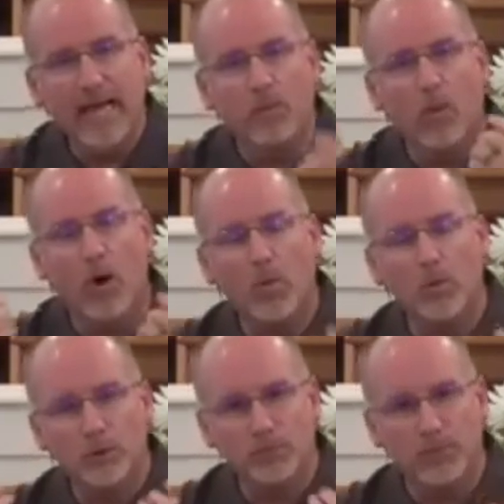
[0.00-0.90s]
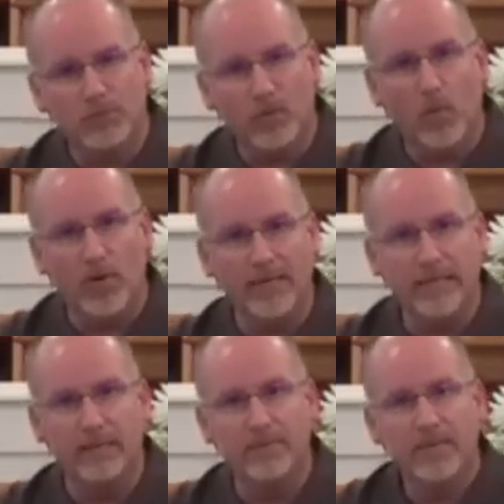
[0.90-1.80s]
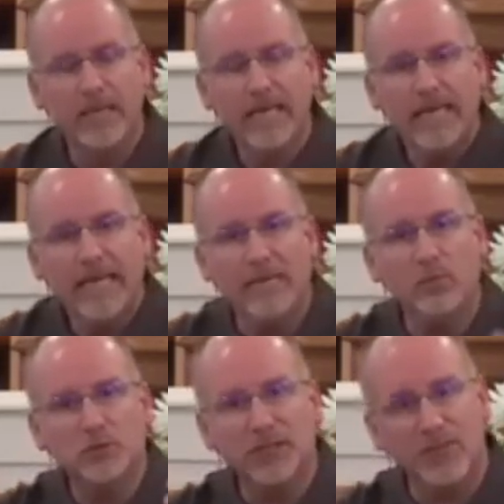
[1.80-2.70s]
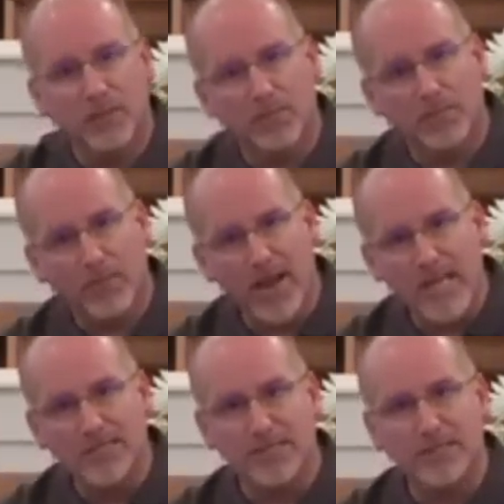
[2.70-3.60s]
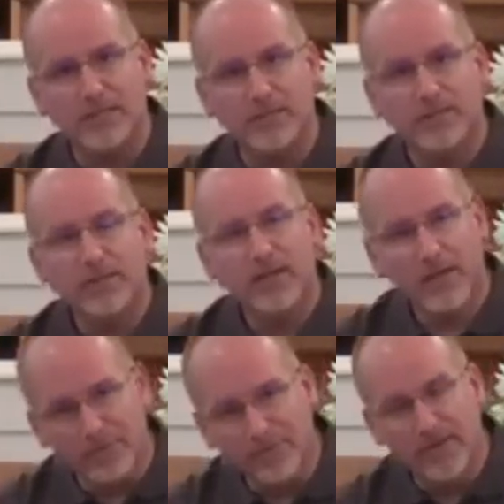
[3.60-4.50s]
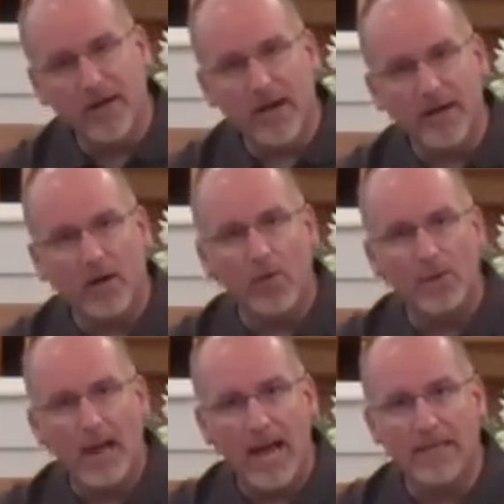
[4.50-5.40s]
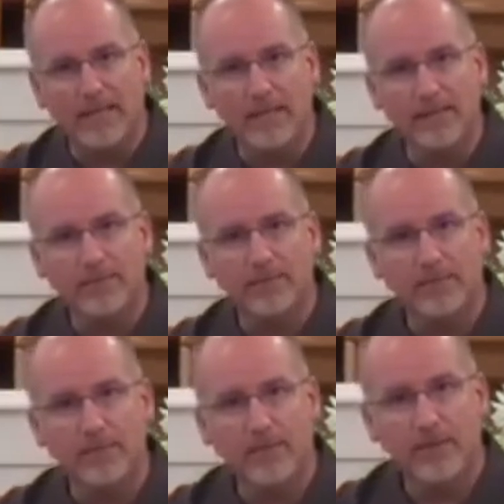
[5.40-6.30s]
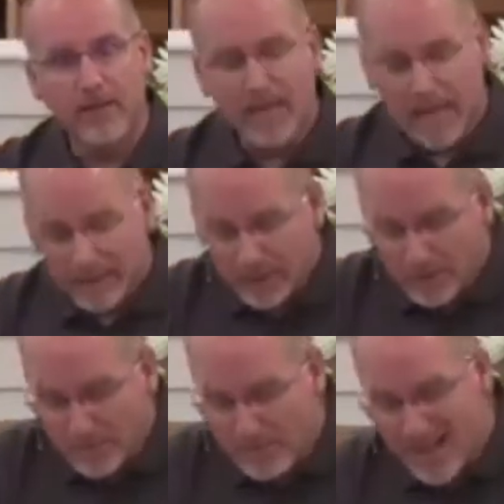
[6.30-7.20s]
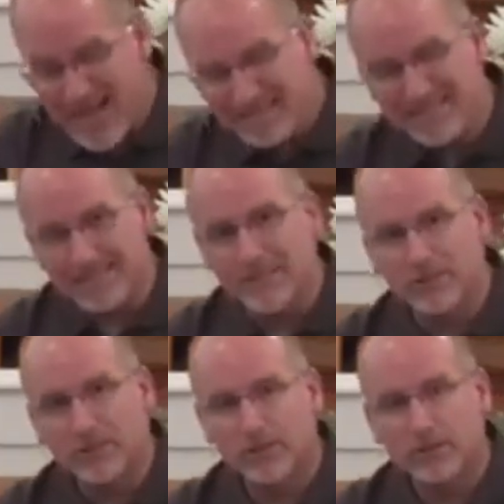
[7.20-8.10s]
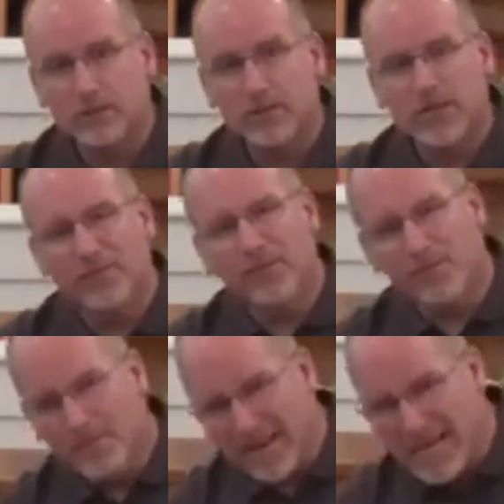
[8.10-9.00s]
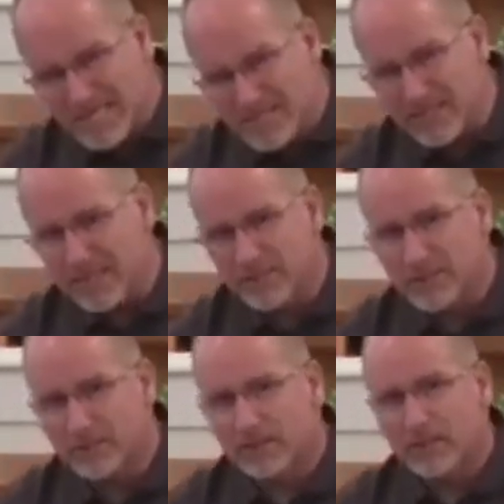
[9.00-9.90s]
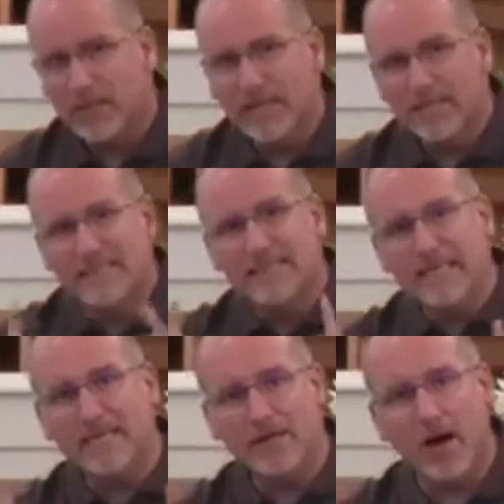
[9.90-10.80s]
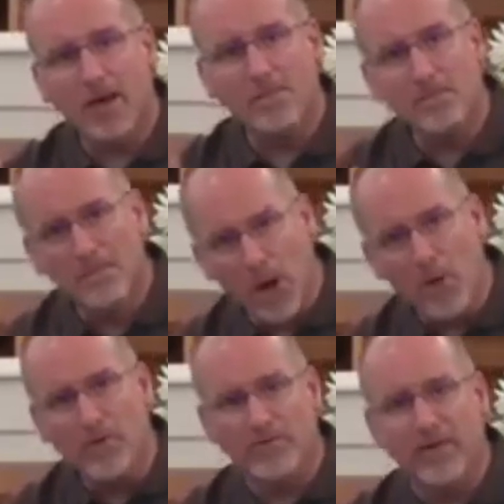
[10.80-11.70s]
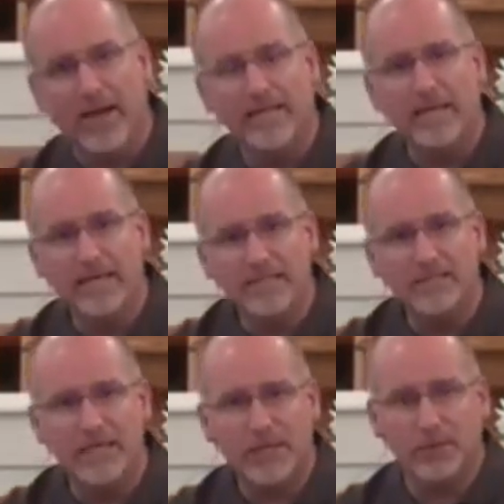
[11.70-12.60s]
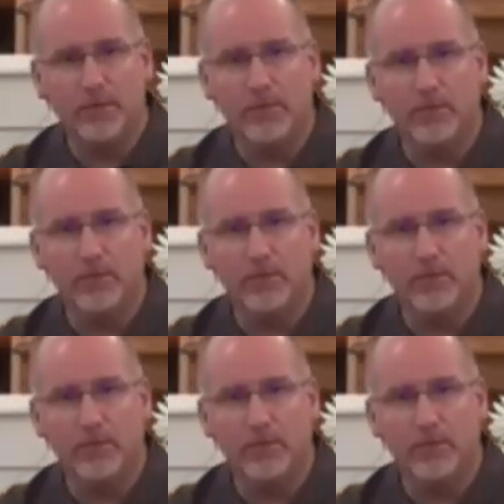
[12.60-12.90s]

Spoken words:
what was before him. He was in the presence of God Almighty. The message did not motivate Ezekiel,